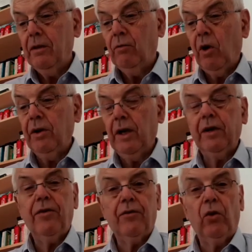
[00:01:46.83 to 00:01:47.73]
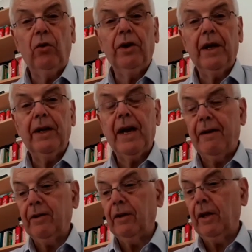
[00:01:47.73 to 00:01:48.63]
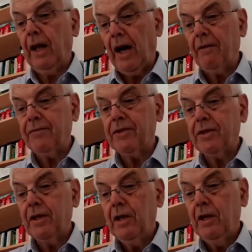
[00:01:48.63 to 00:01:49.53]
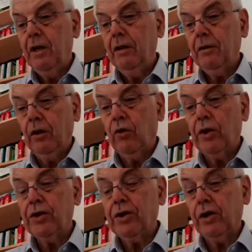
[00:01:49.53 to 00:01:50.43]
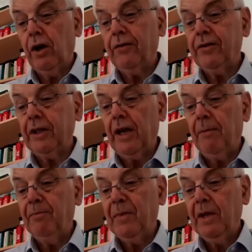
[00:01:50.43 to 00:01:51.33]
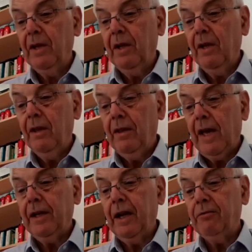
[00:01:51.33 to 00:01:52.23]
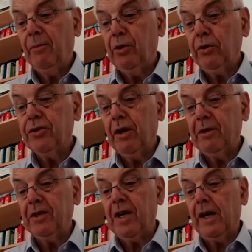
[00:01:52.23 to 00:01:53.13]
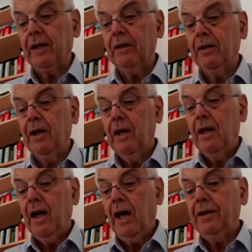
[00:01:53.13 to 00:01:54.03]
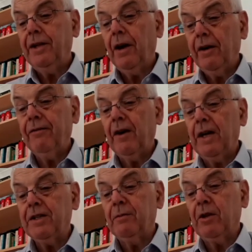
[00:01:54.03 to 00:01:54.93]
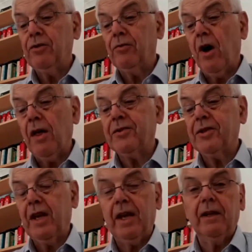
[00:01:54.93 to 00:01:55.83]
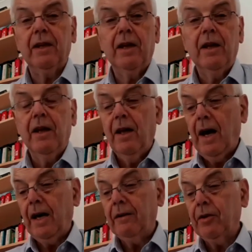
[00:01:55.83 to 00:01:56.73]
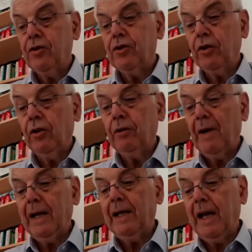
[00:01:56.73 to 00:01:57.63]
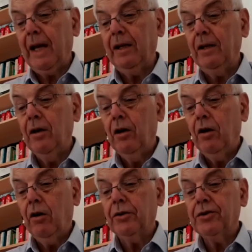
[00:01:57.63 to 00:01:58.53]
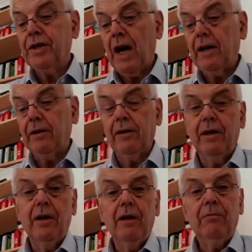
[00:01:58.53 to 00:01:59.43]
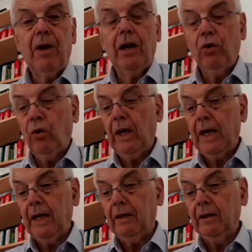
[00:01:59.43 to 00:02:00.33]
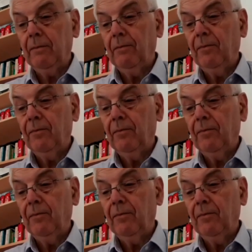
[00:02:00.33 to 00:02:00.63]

The one enthroned in heaven laughs. The Lord scoffs at them. Then he rebukes them in his anger and terrifies them in his wrath, saying, I have installed my king on Zion, my holy hill.